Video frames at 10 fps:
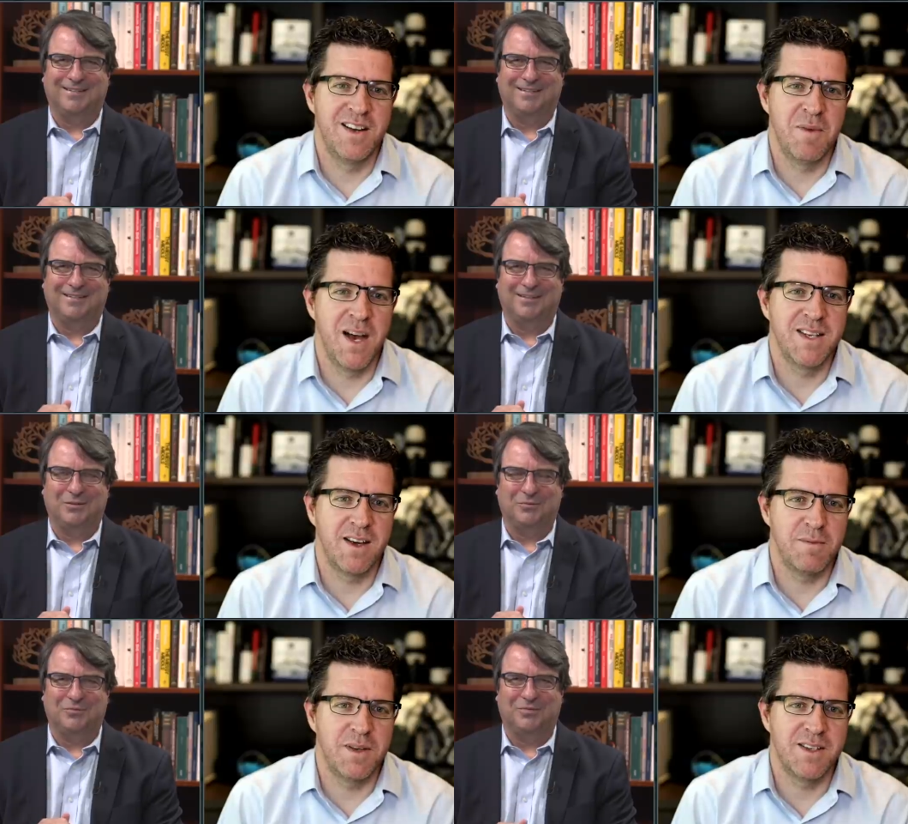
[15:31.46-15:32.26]
Speaker 1: in my
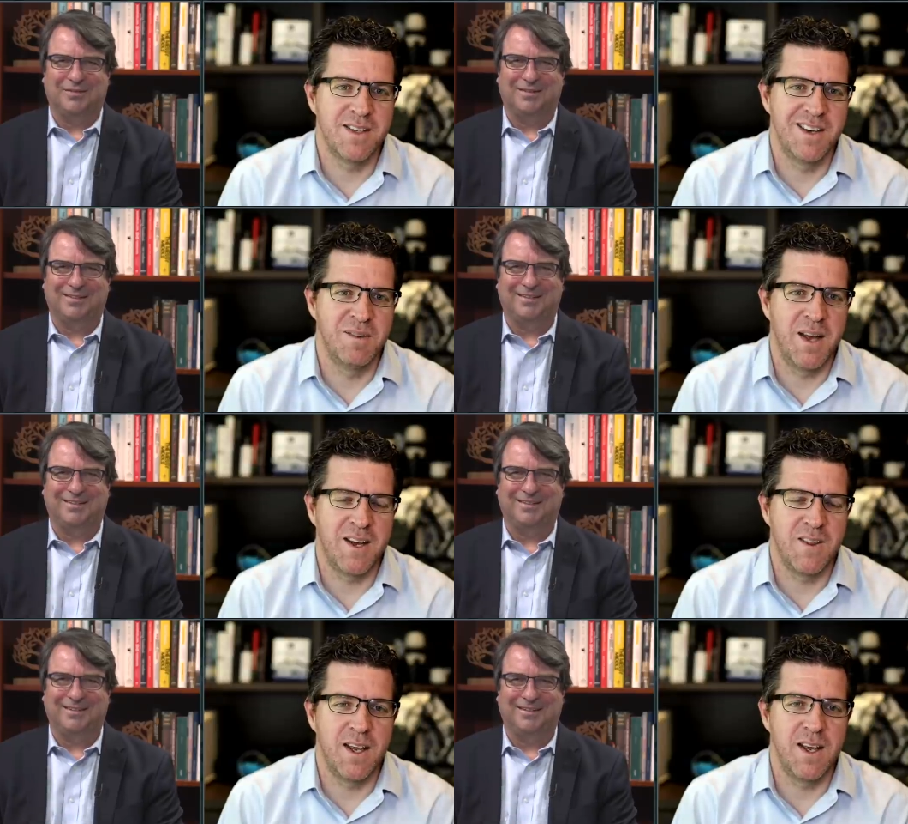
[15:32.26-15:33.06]
time as you know
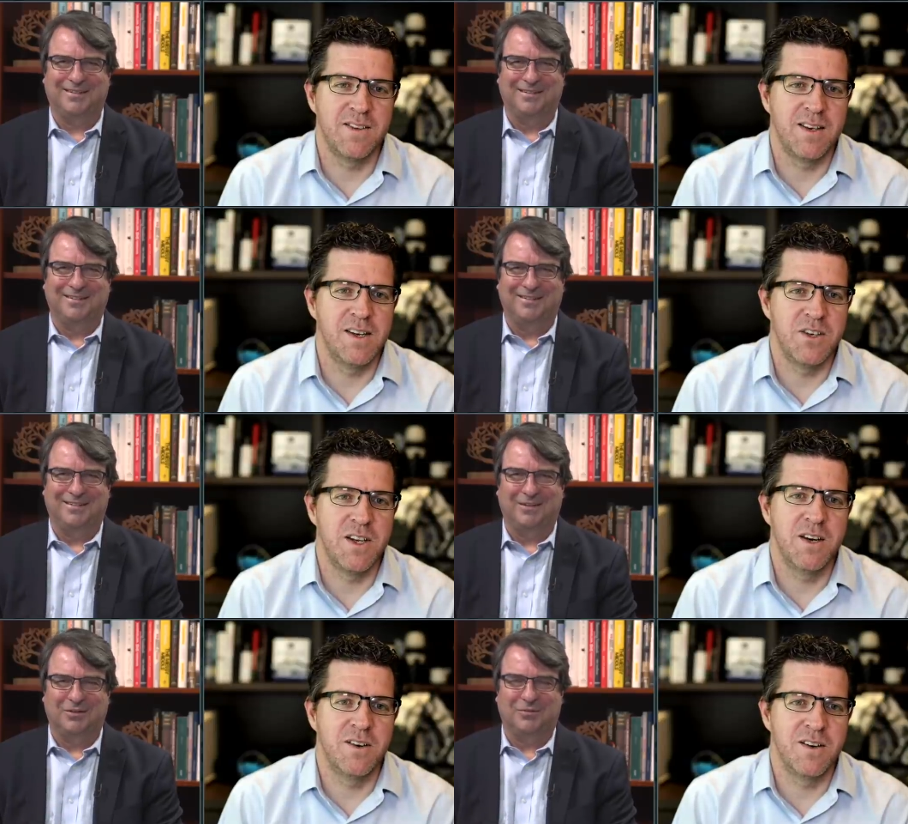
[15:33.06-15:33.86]
back in the day as an
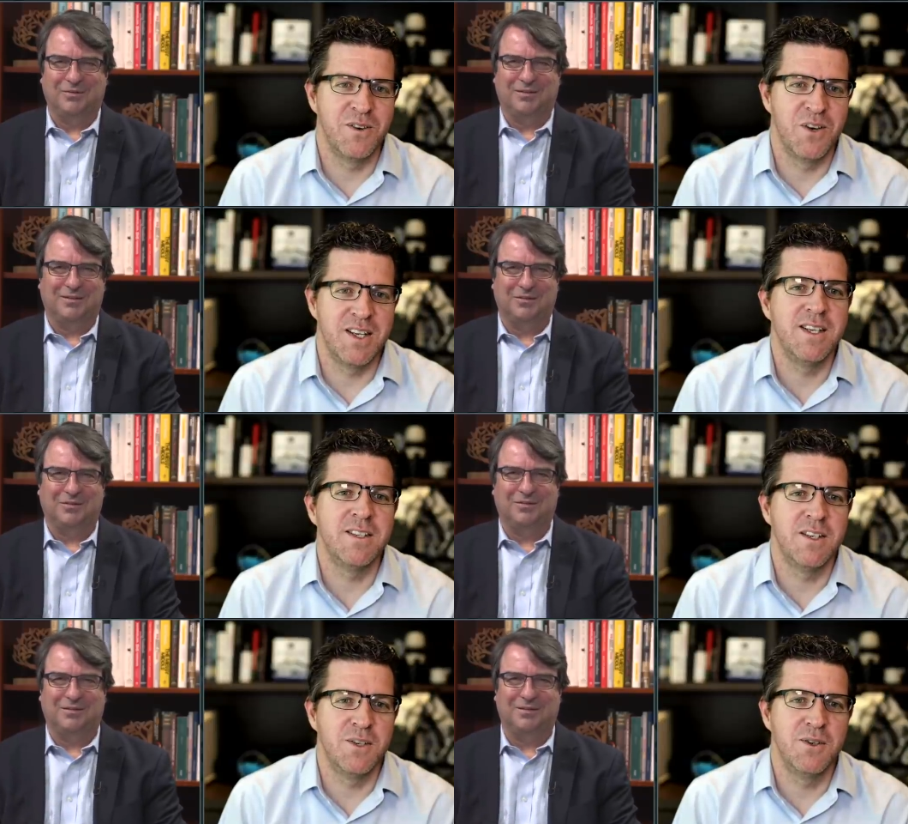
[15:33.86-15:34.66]
engineer on
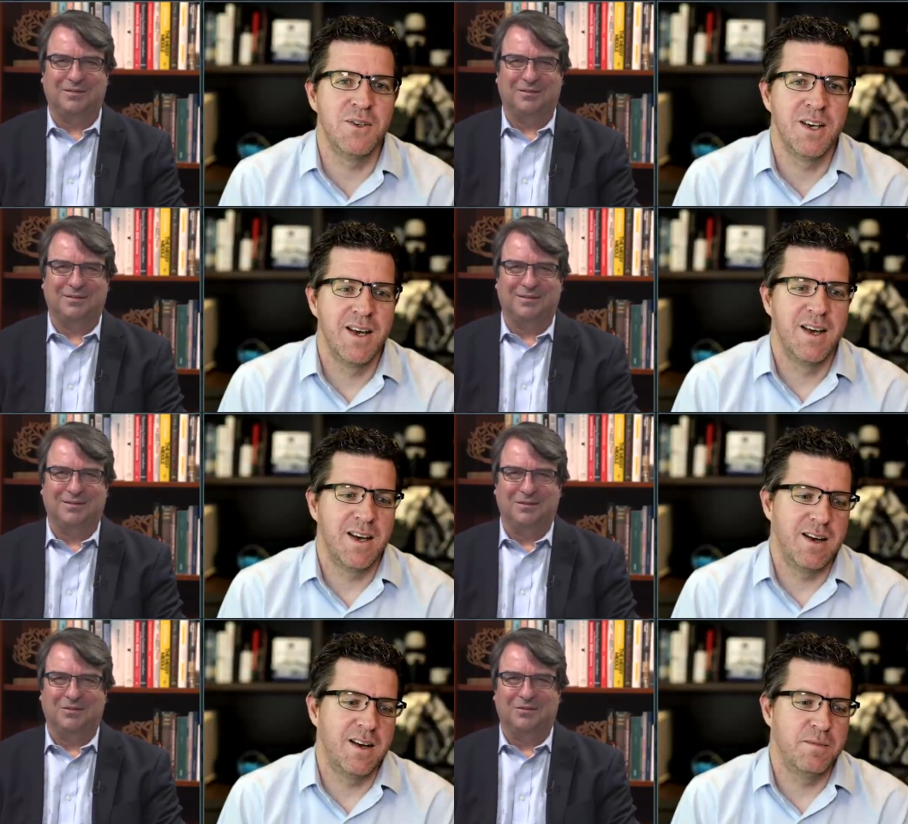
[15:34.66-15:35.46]
early EC2,
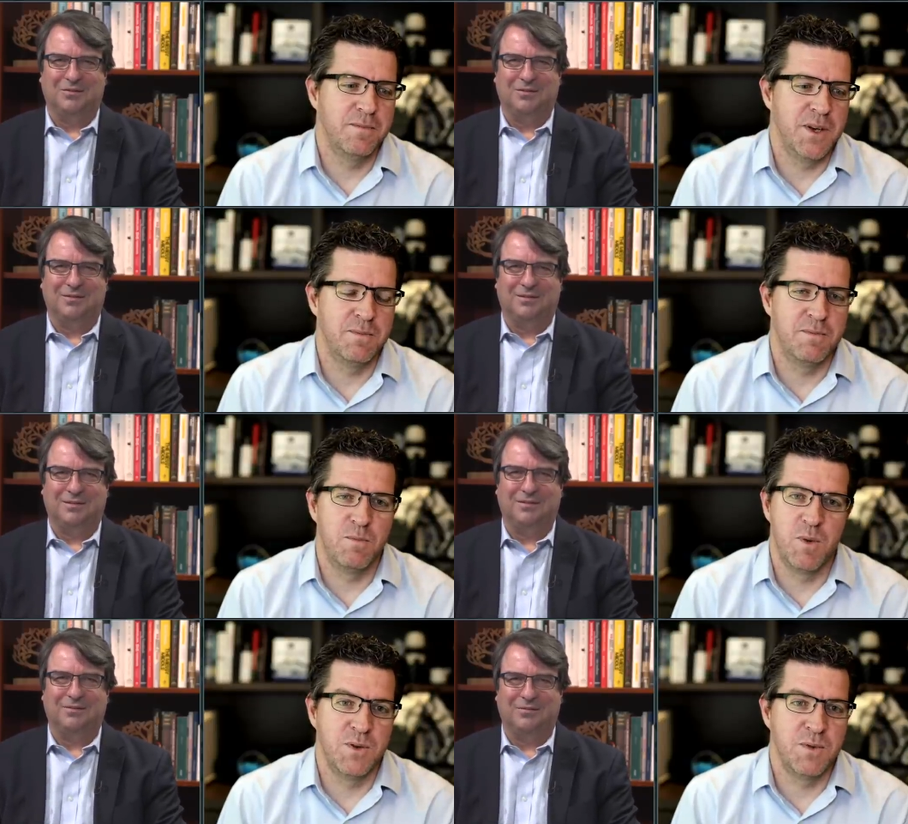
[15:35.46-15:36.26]
um, you
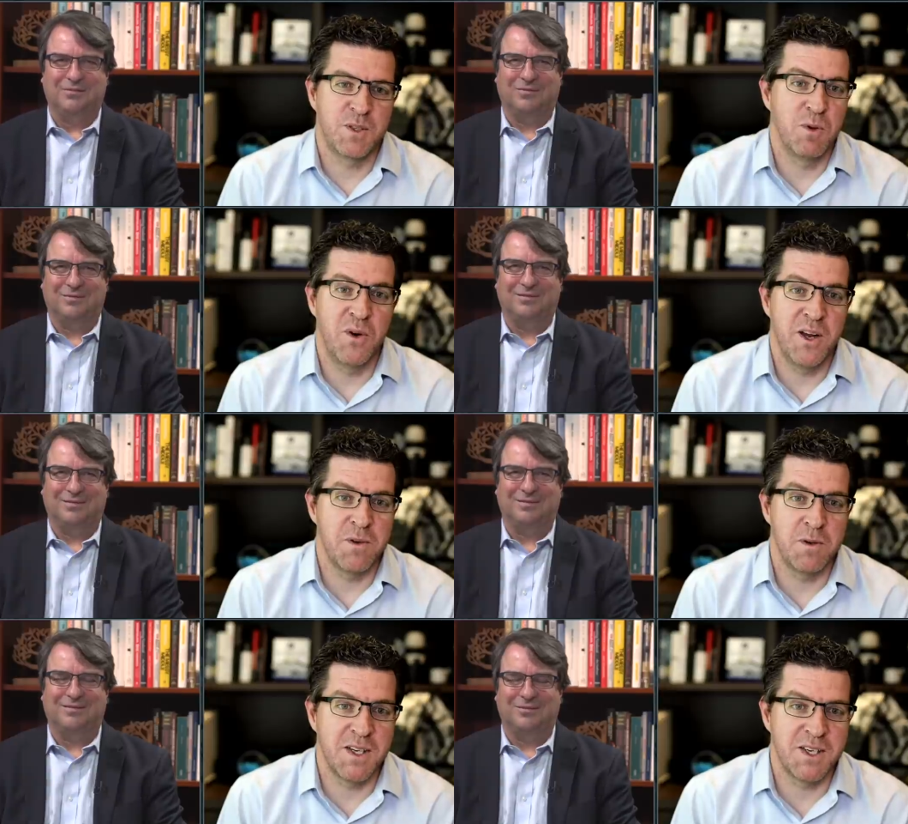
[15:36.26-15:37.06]
know, a small
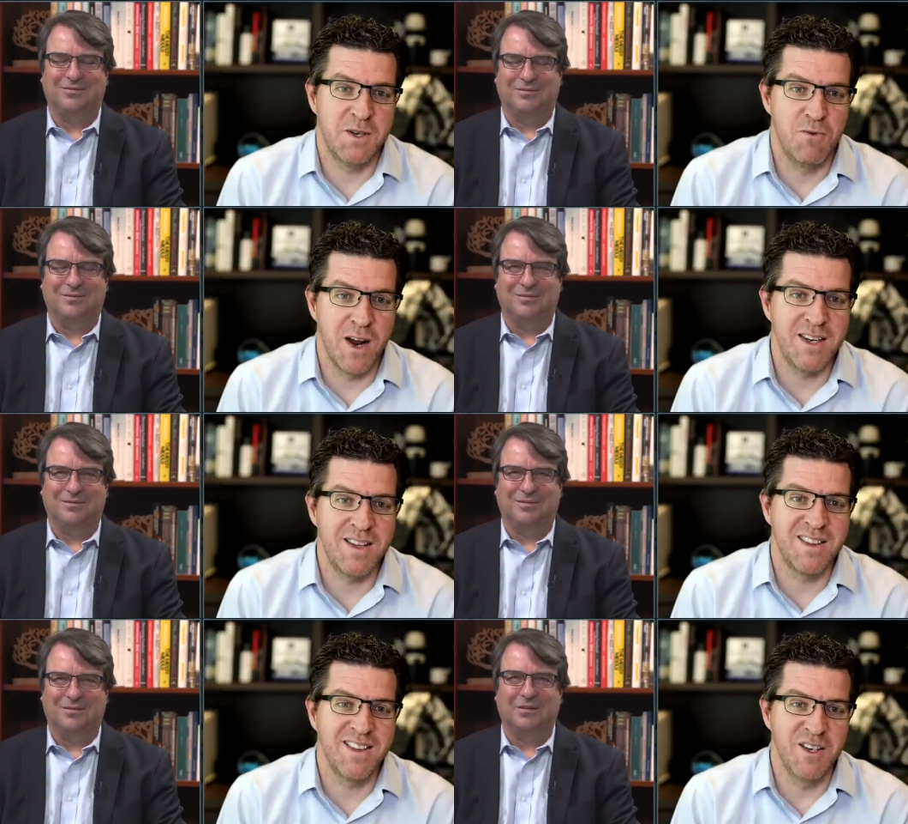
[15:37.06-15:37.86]
part of it was actually
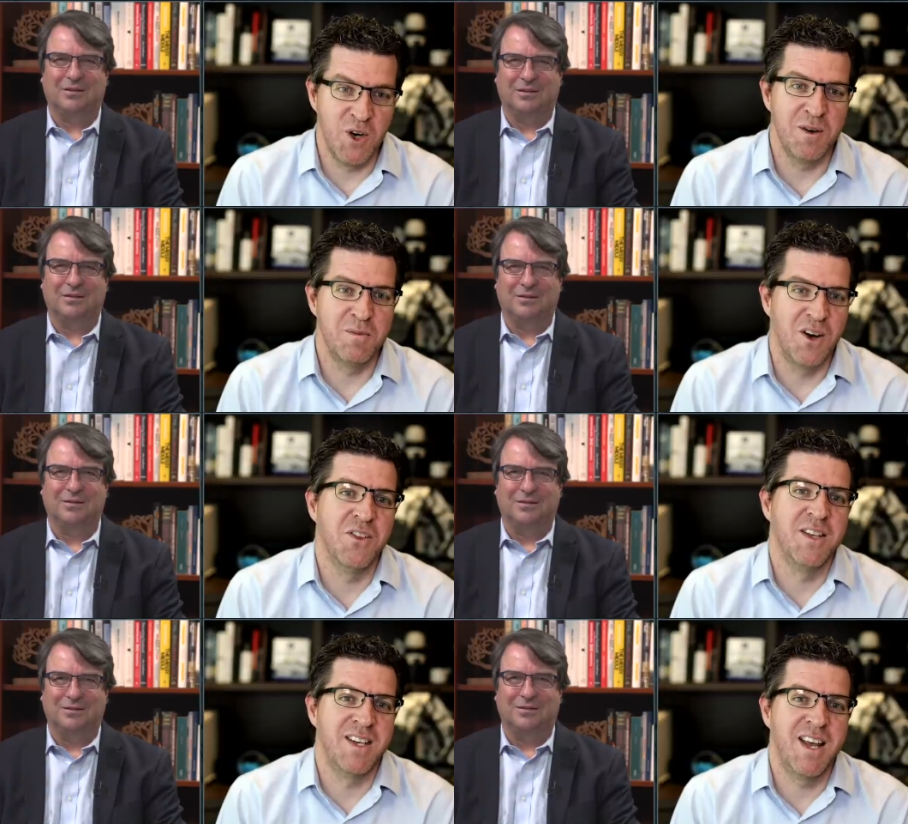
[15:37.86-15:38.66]
running the job
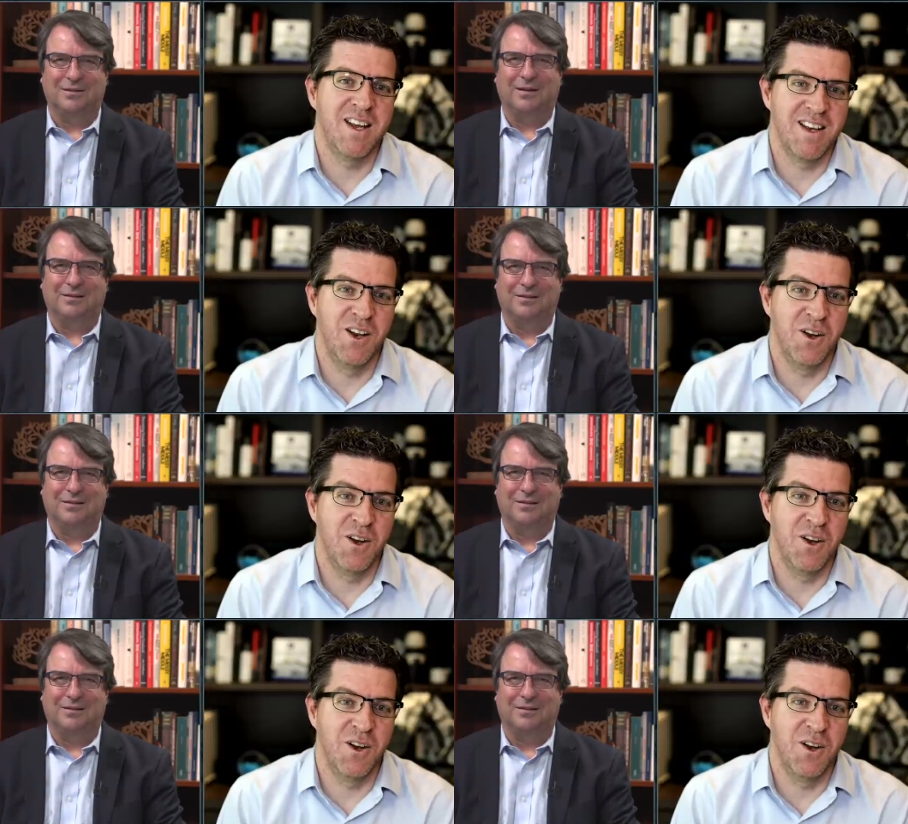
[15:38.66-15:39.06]
on the data. A